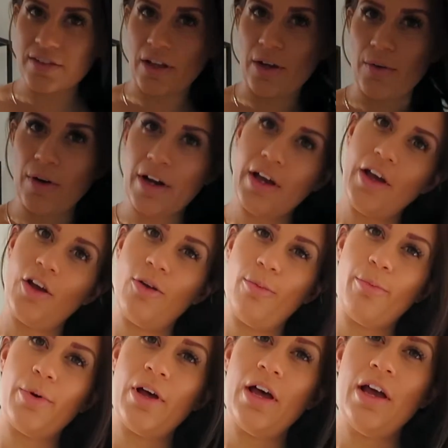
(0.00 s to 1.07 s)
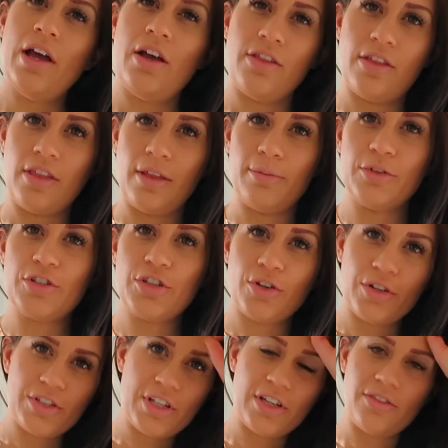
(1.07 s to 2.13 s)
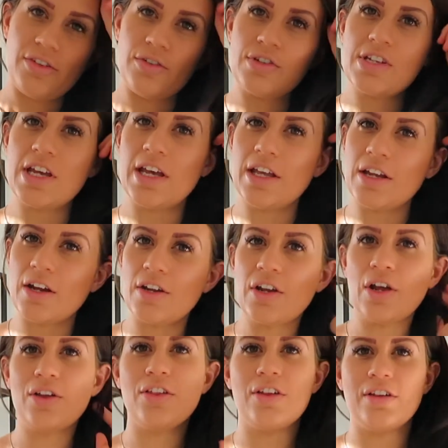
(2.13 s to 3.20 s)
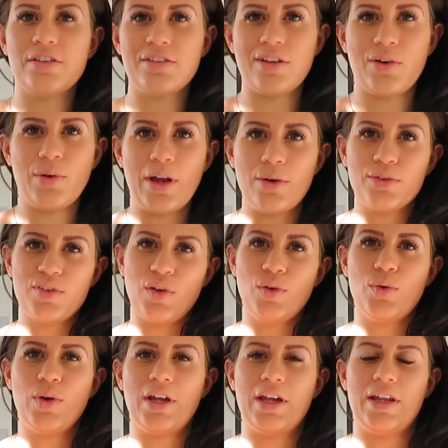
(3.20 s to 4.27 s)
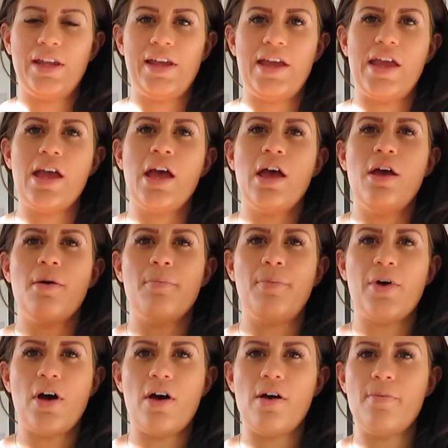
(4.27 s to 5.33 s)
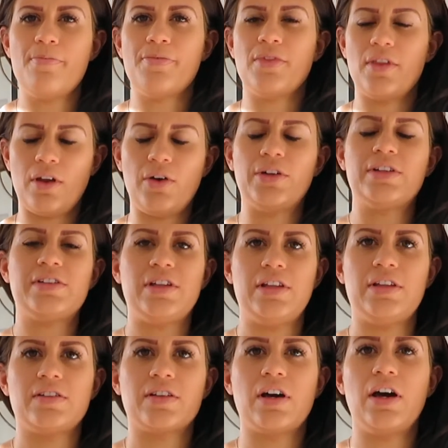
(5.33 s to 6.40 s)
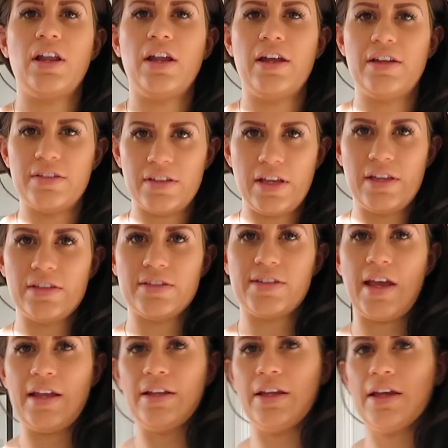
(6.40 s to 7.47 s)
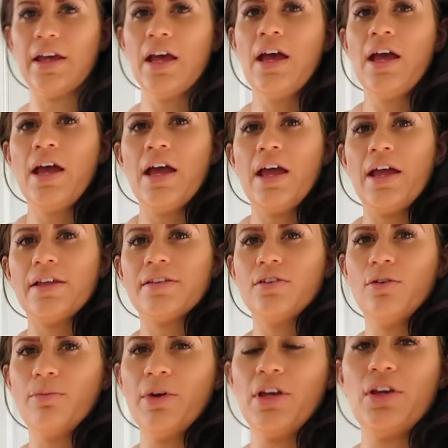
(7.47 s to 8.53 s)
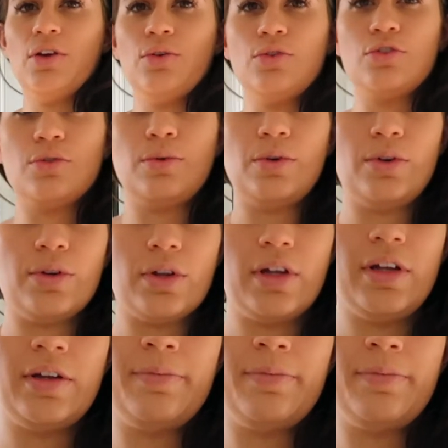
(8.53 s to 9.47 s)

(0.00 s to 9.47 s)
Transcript: so I hope that the majority of you did. I know things sold out so quickly, but honestly this colour is insane. Like, it's not my usual...